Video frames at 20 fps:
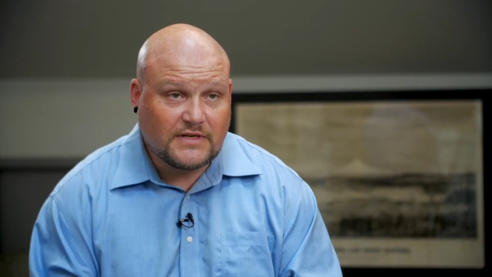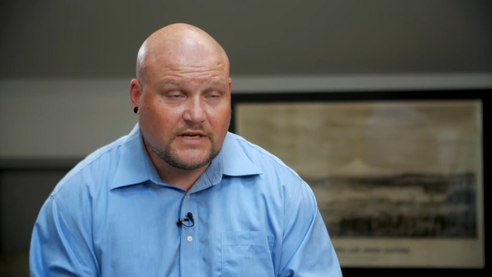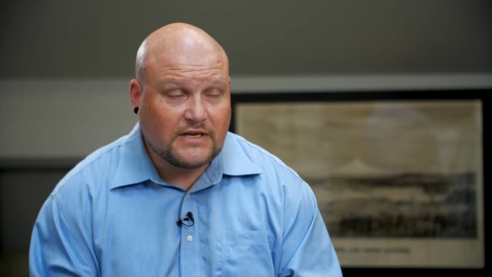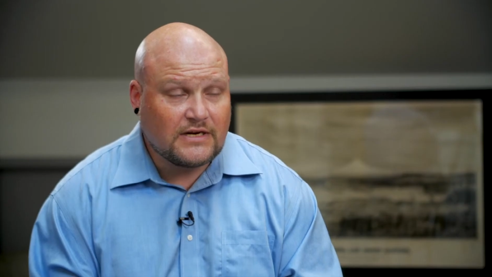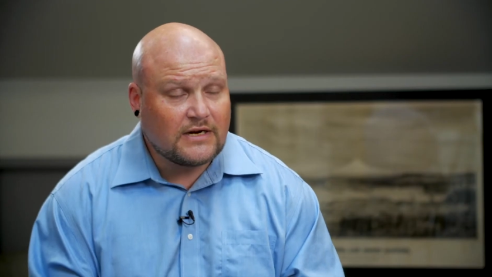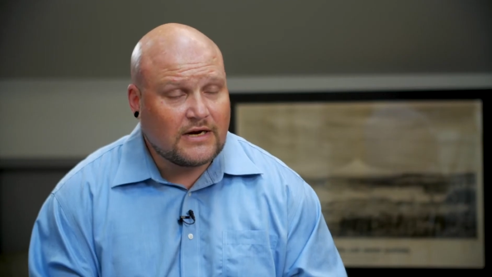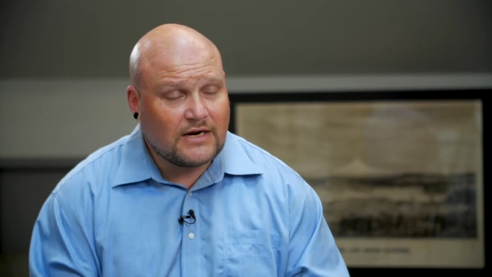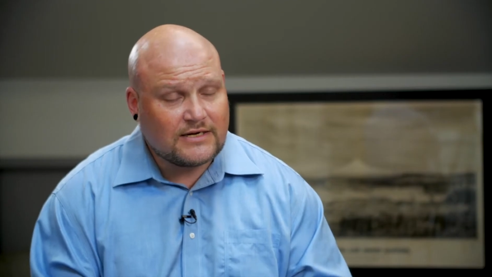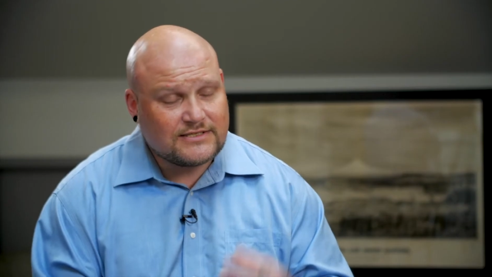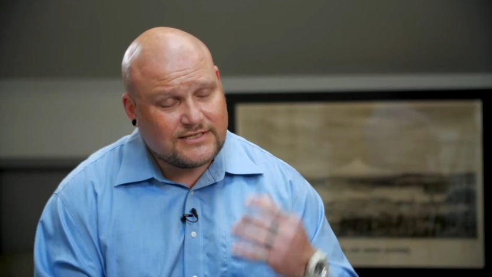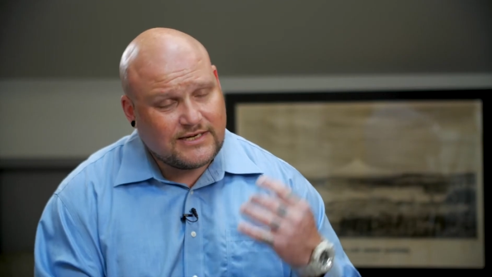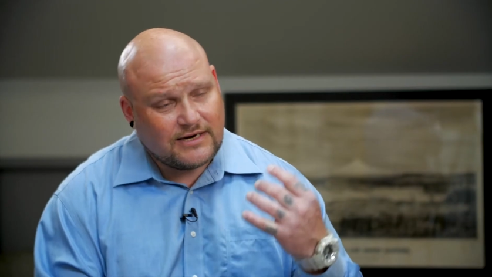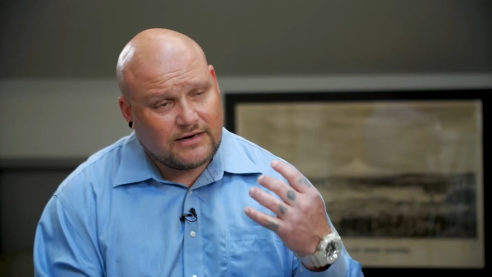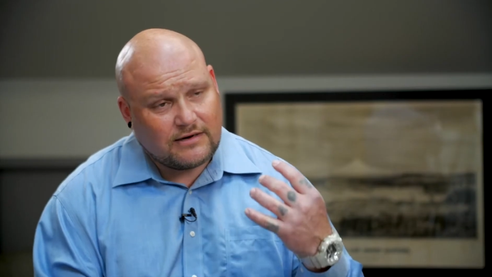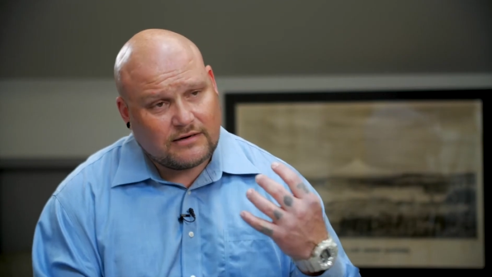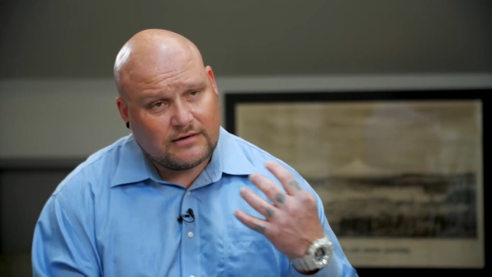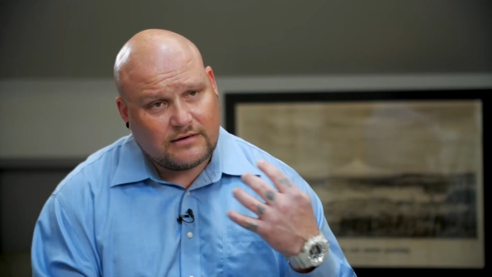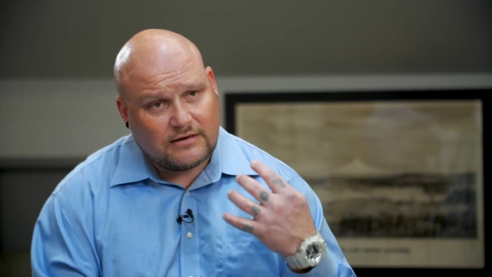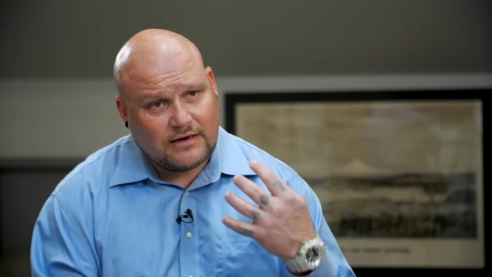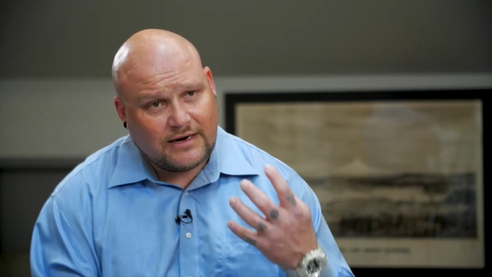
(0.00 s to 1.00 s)
And then
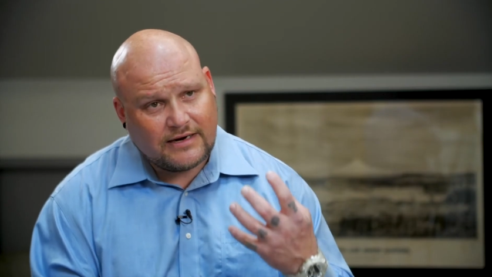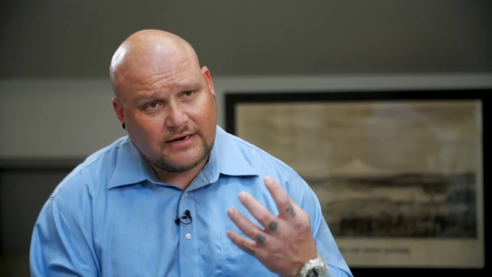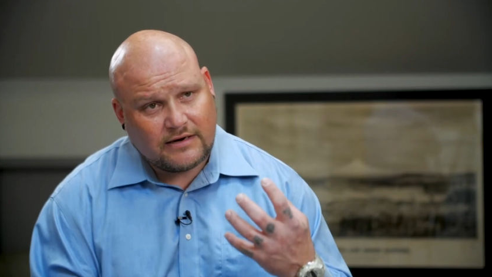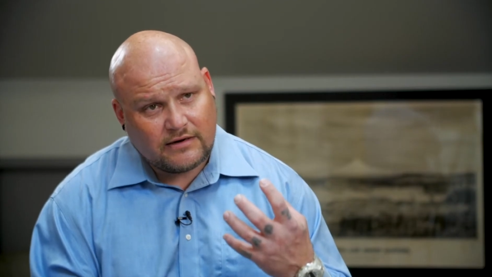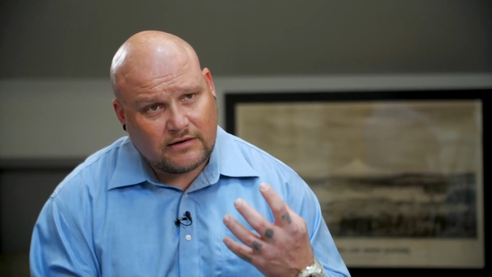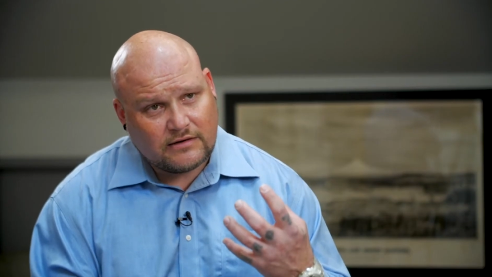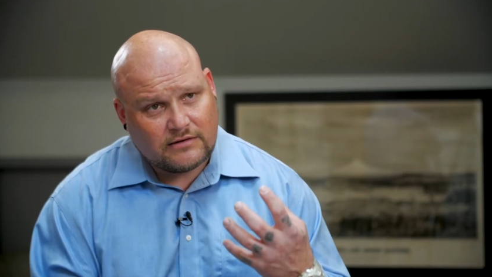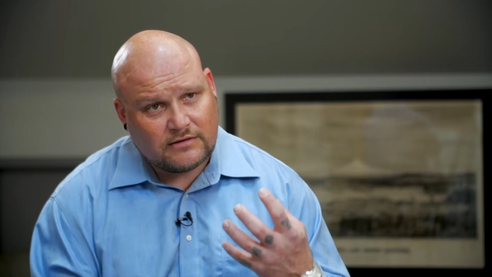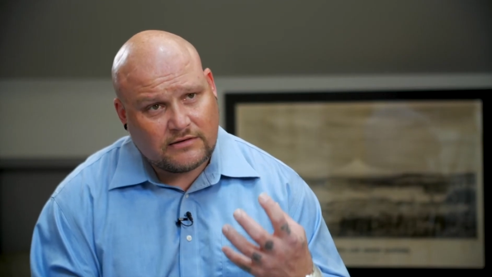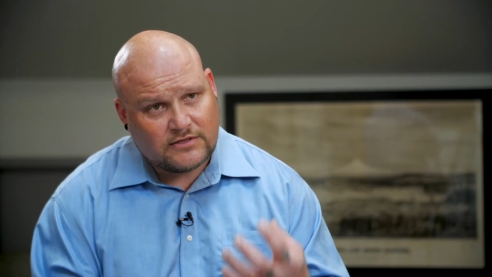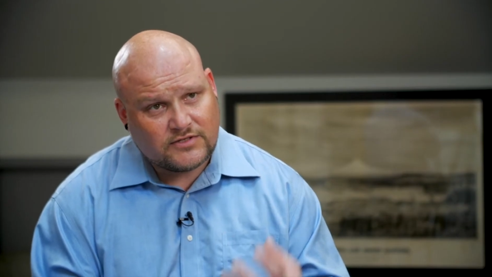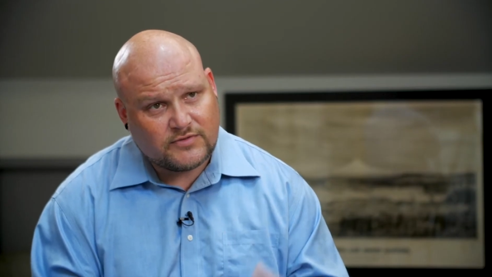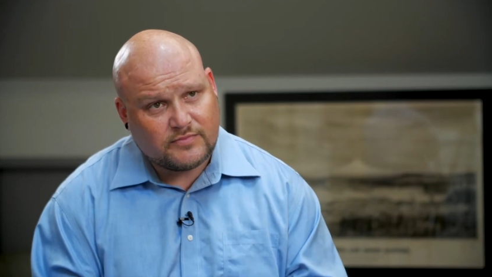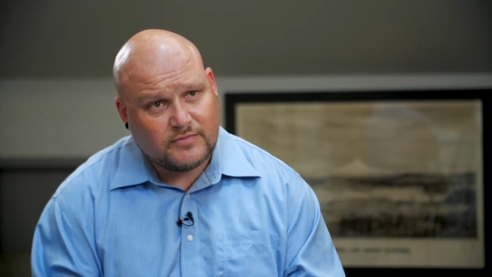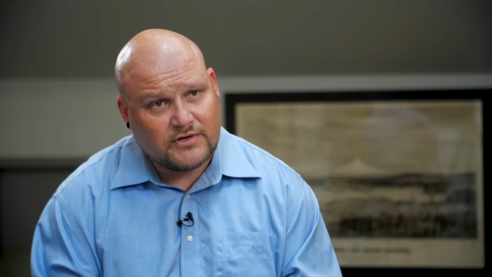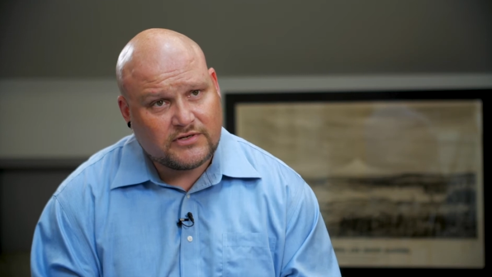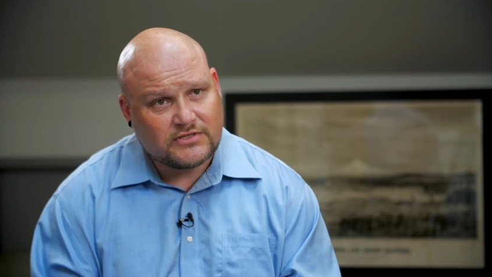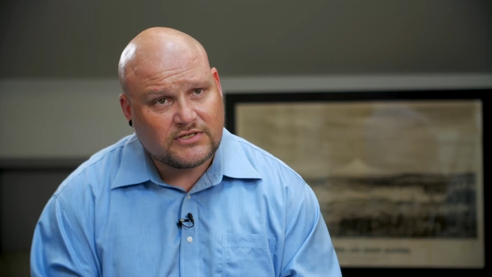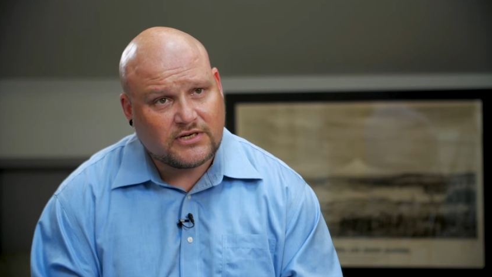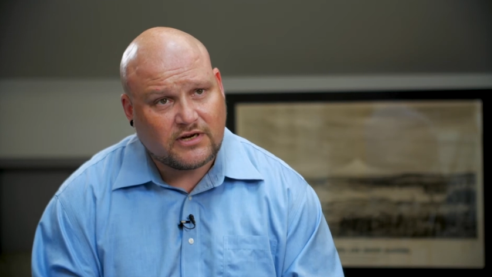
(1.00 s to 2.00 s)
I hearing this
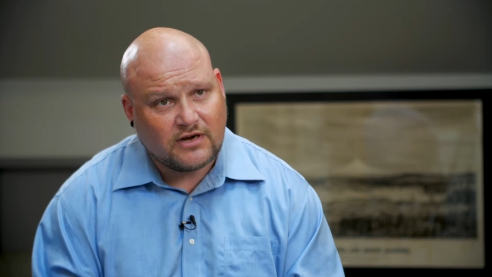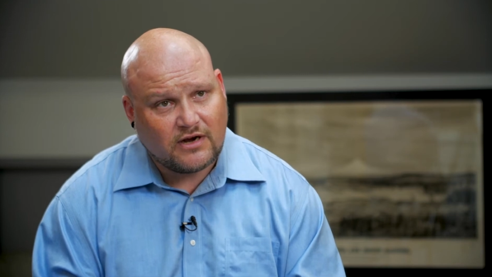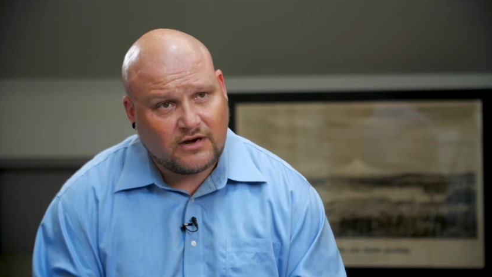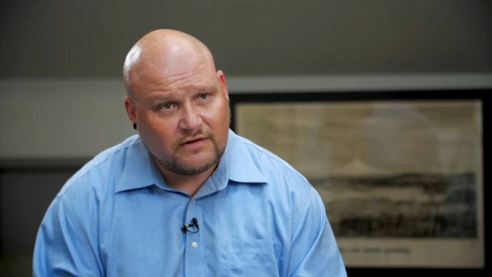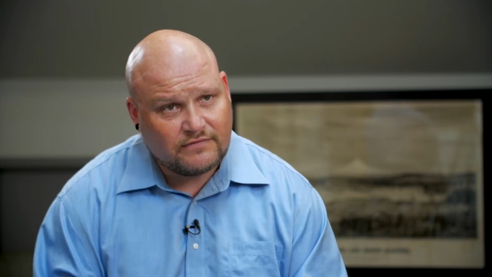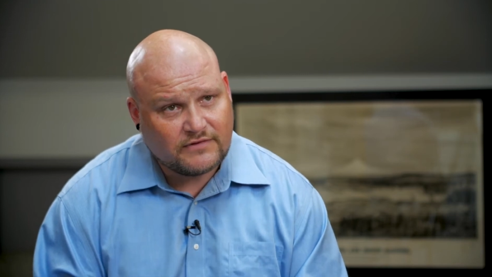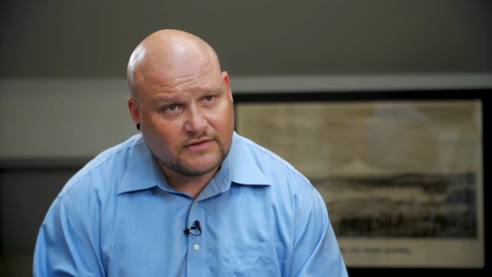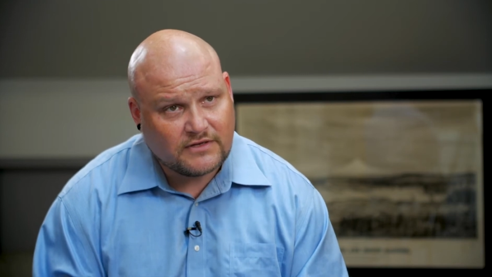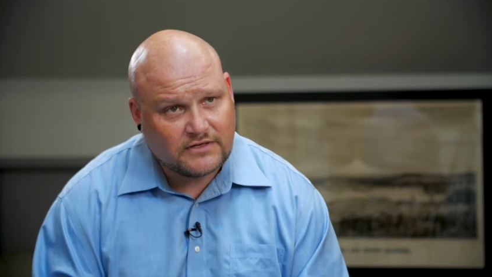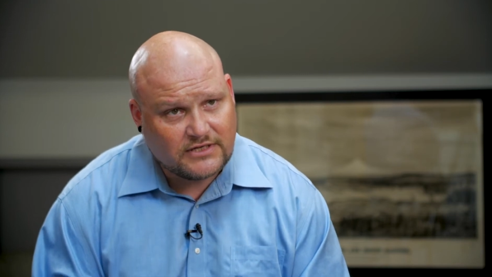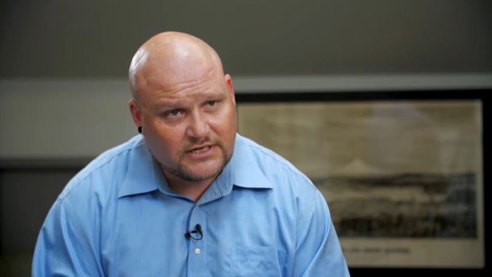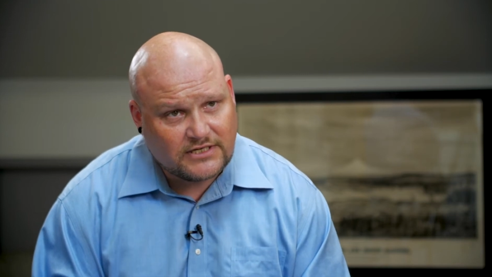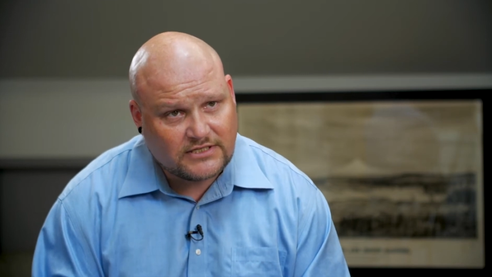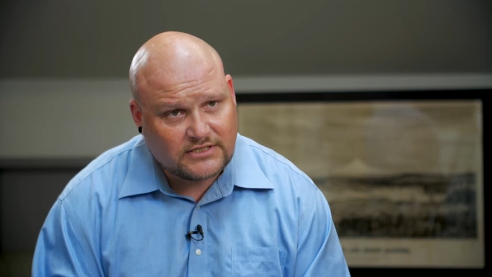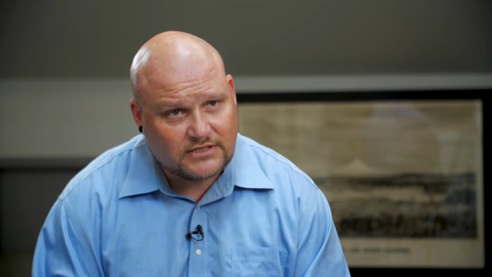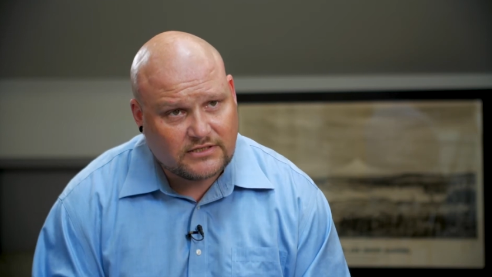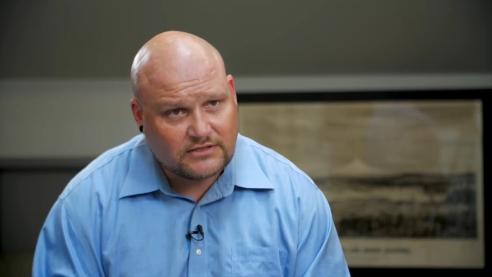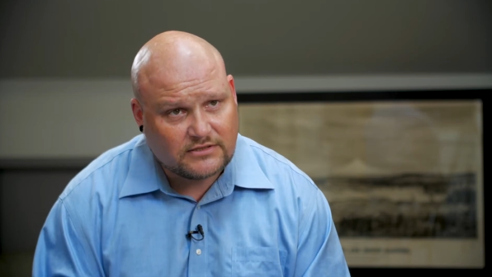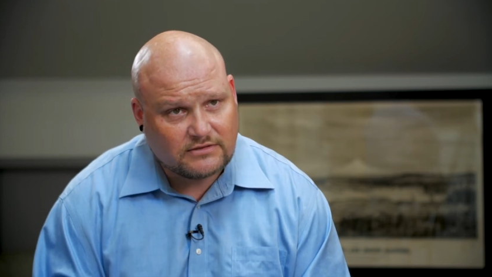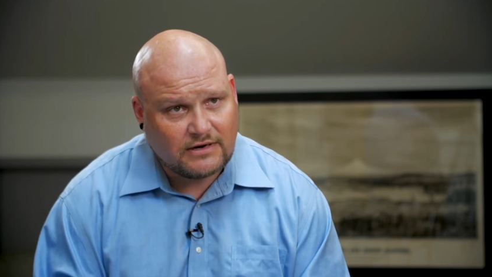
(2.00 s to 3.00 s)
music off in the
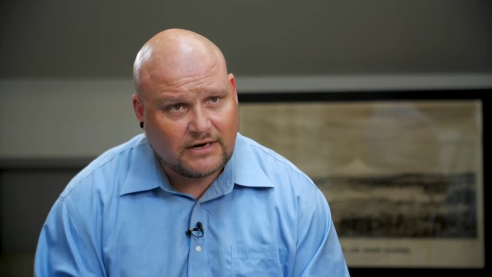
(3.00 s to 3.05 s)
distance,